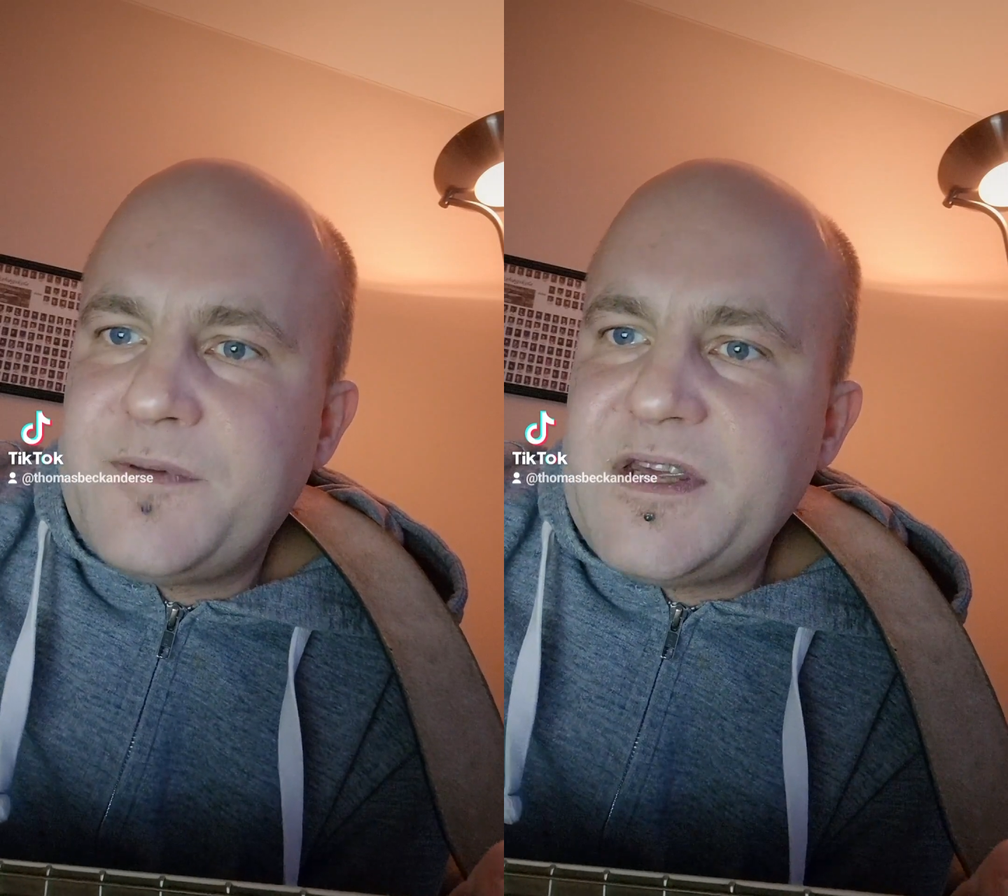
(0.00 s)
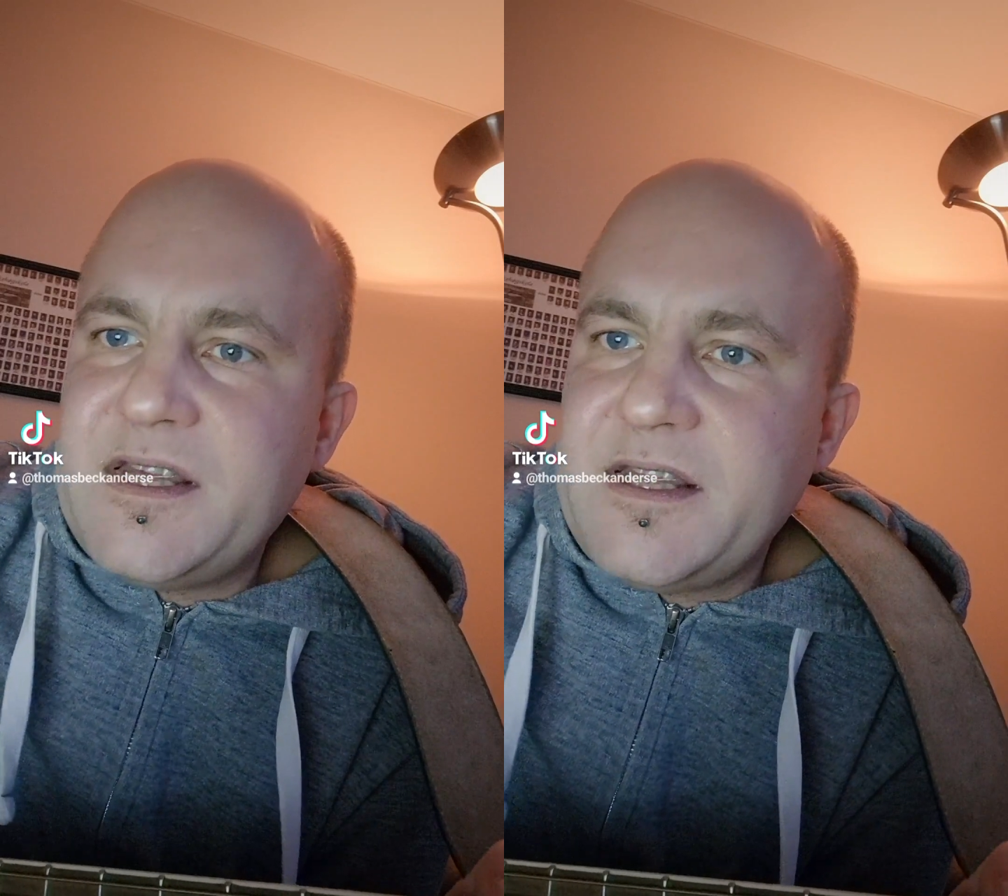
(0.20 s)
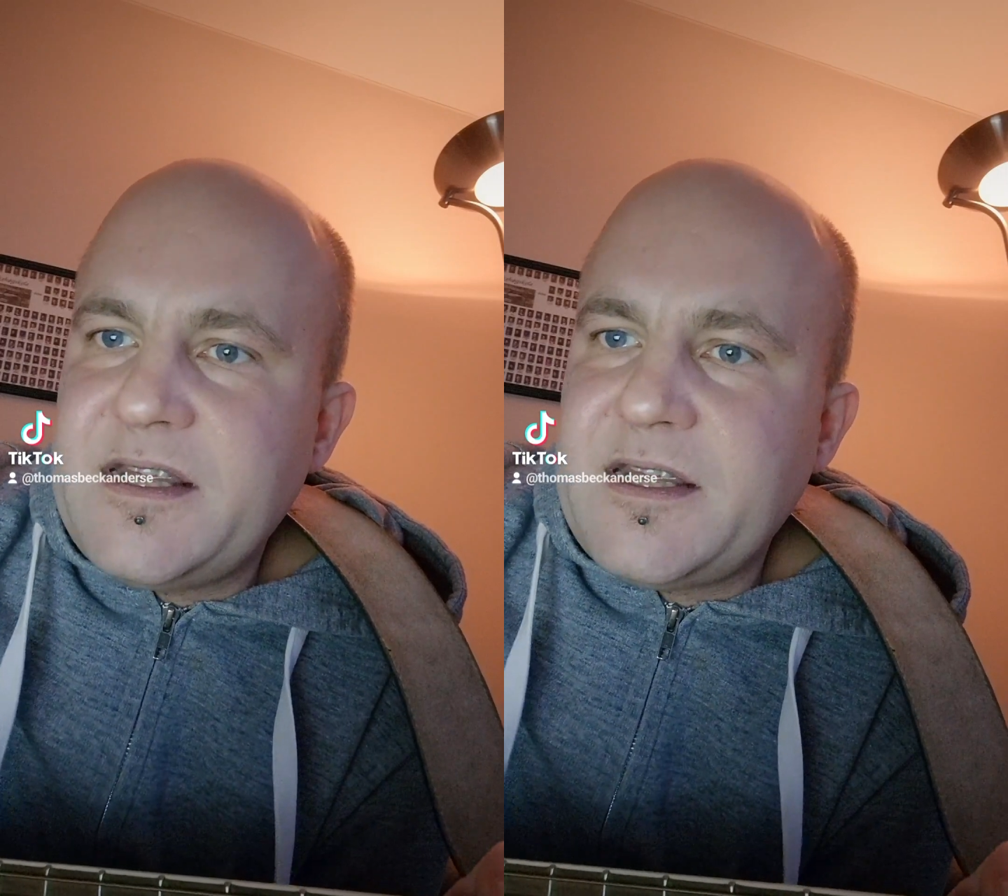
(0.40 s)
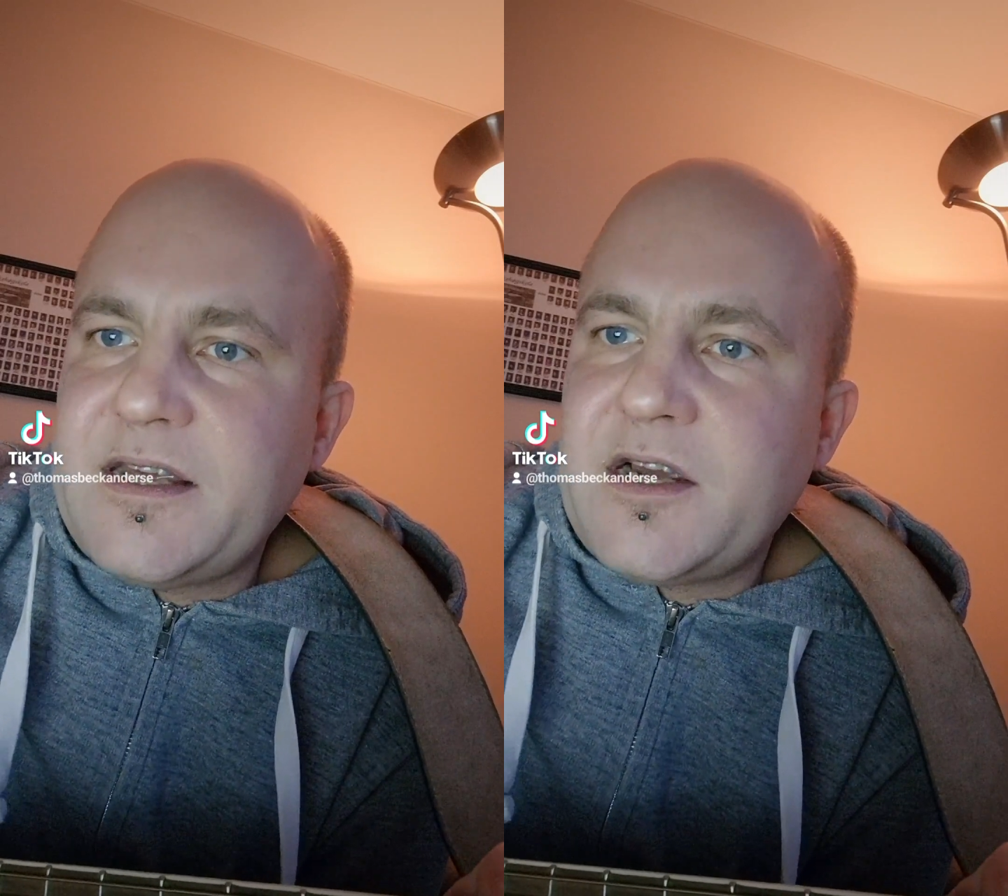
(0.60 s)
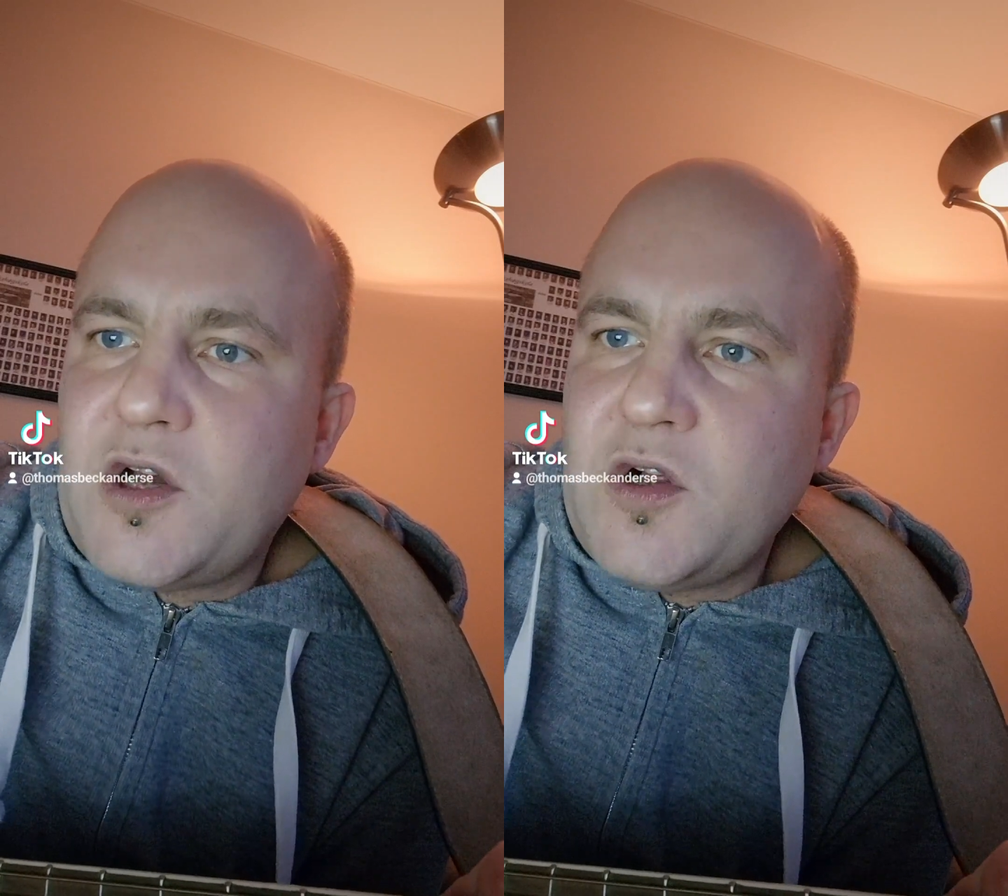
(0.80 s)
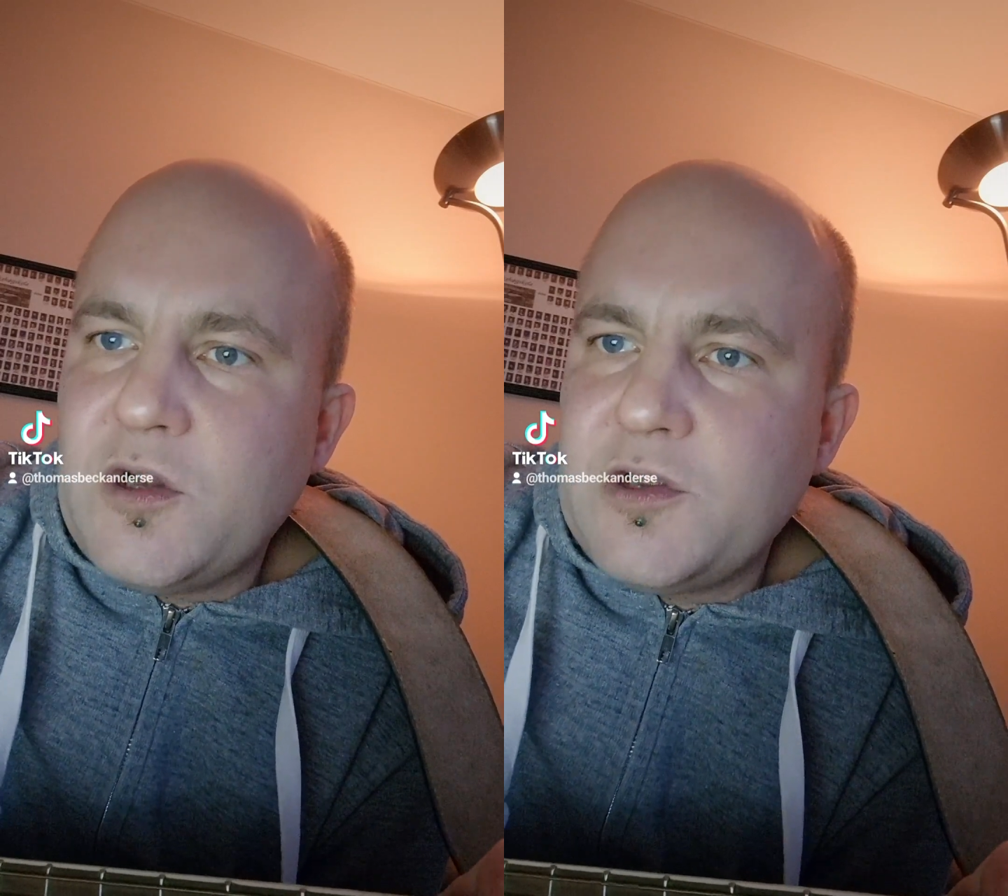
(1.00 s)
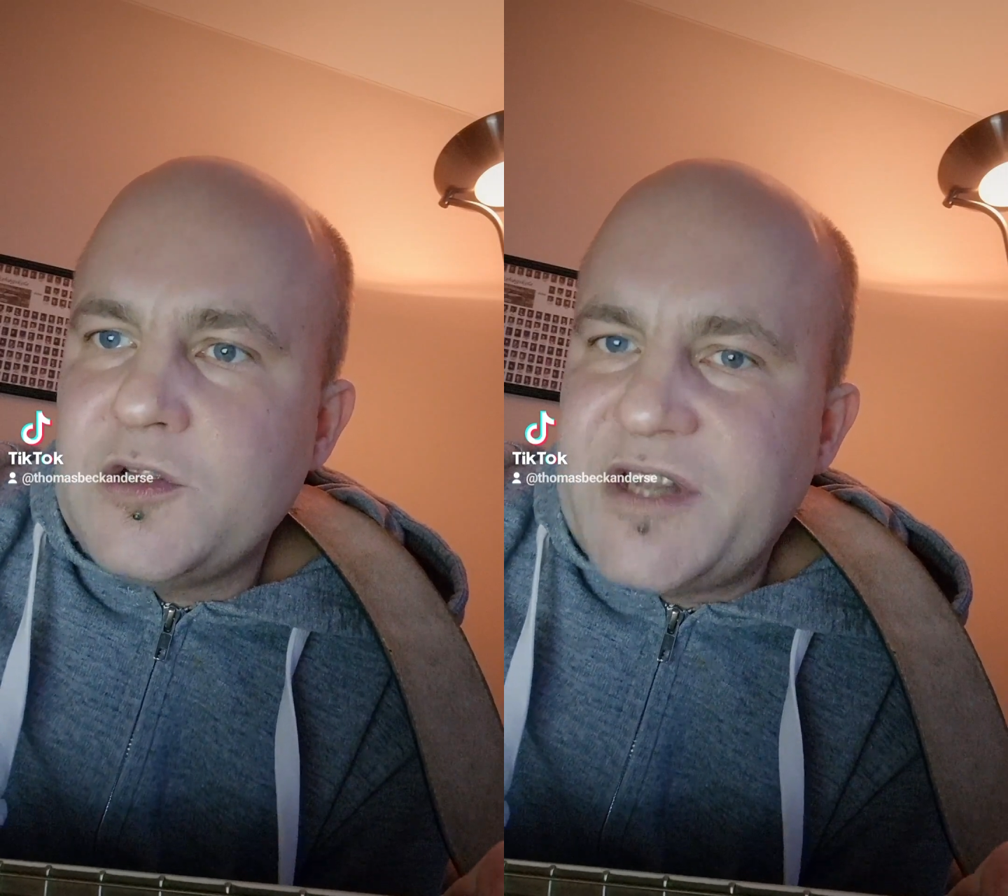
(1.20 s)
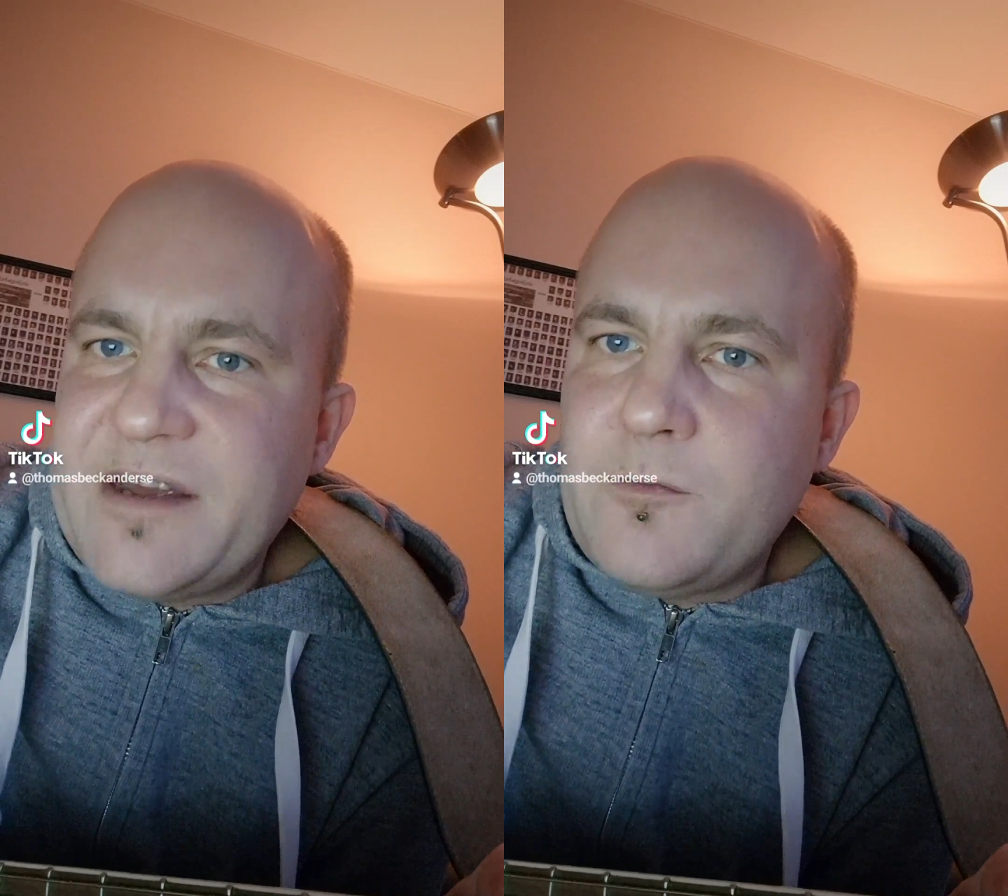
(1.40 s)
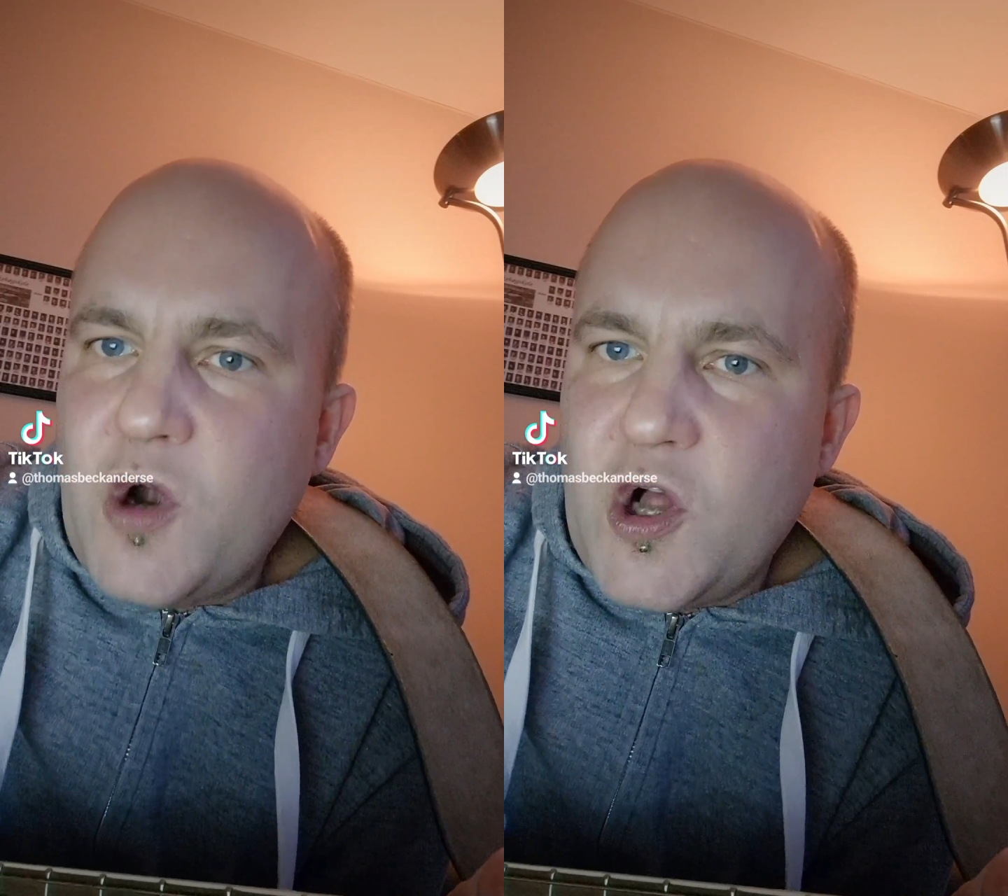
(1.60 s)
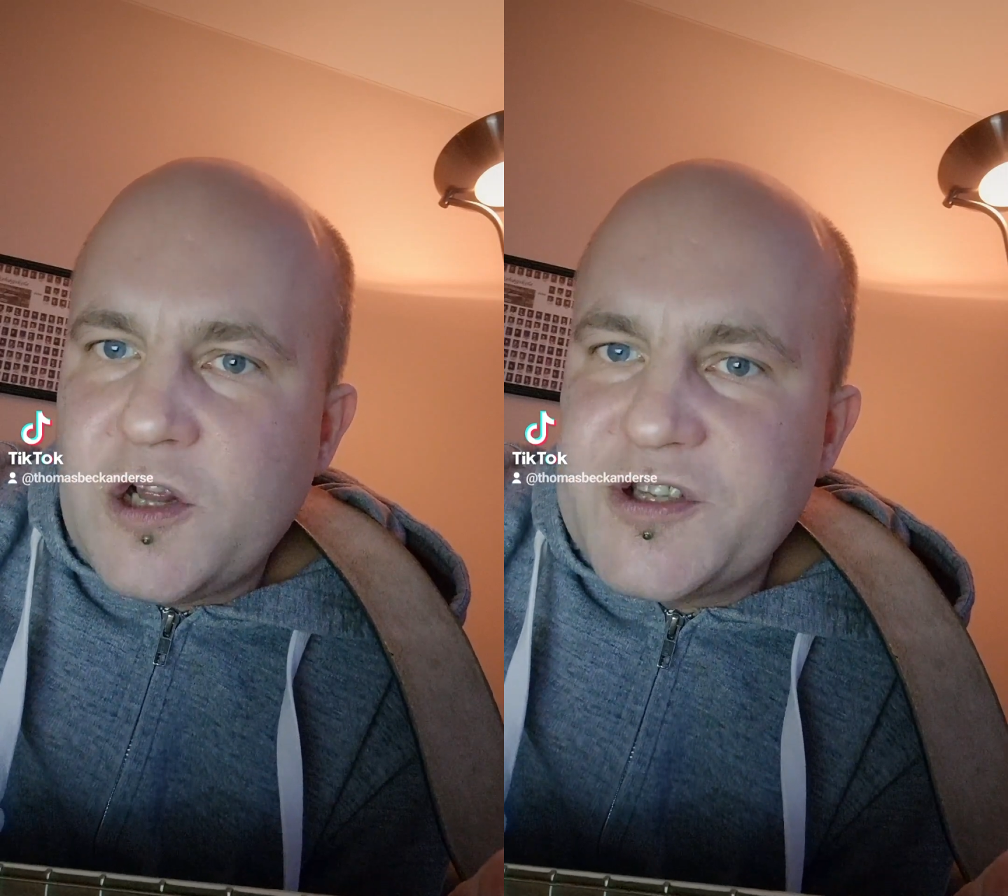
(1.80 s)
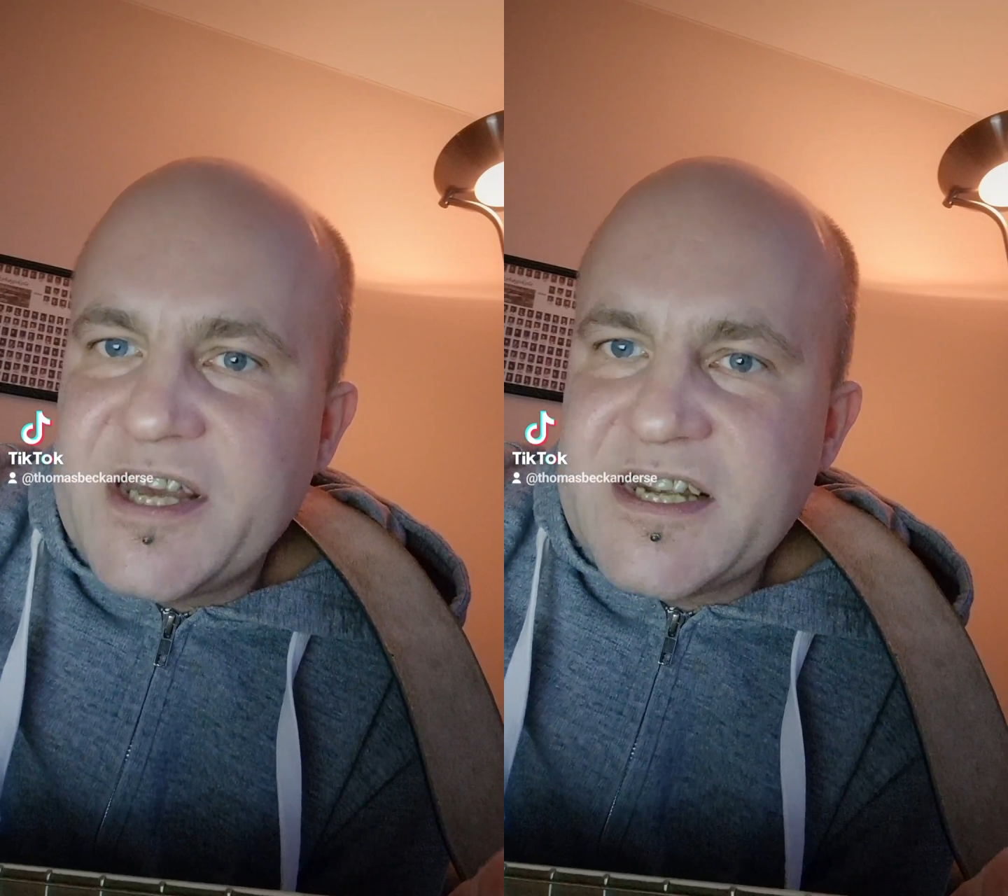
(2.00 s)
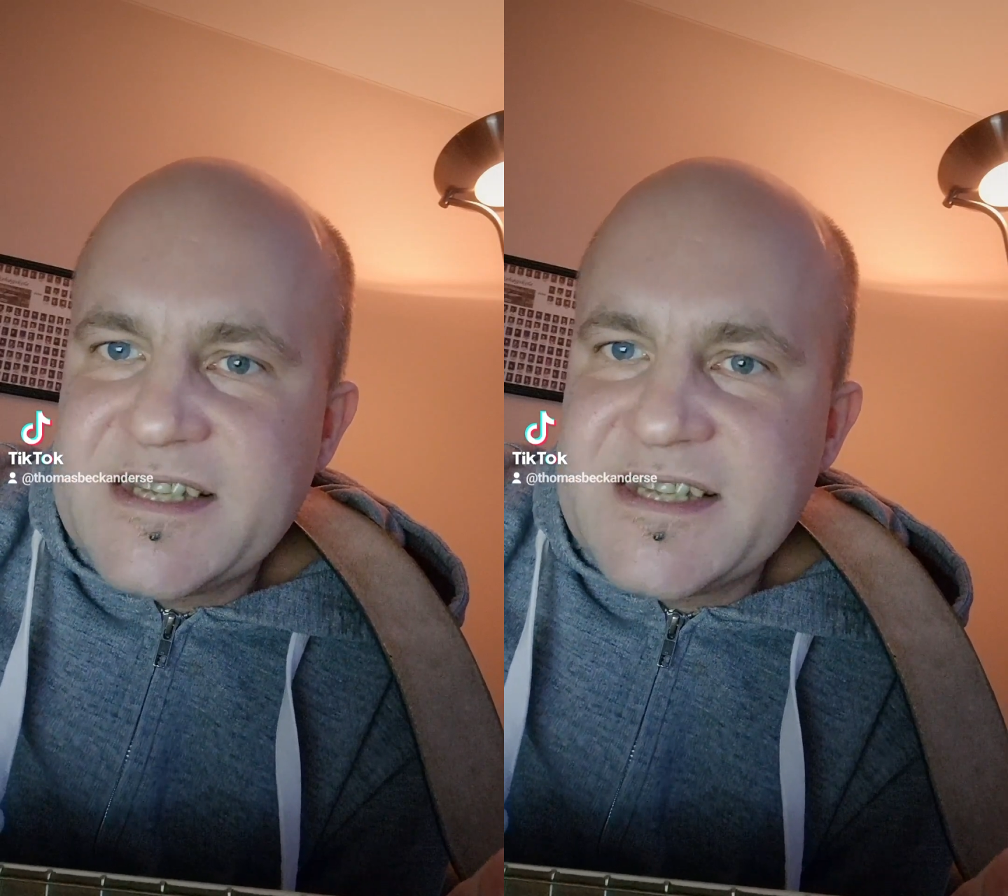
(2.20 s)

he called him wrong.